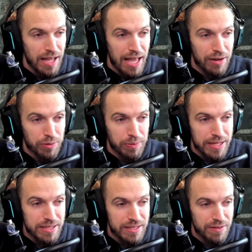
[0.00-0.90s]
and it
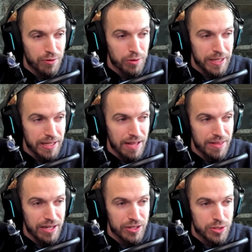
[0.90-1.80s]
replaces it for me. And
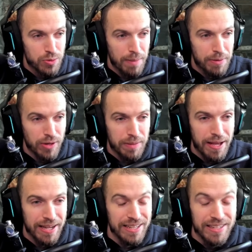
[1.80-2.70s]
then I just swap it right
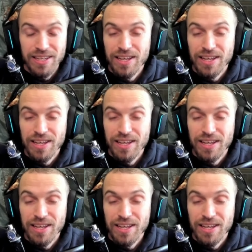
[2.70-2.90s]
back in.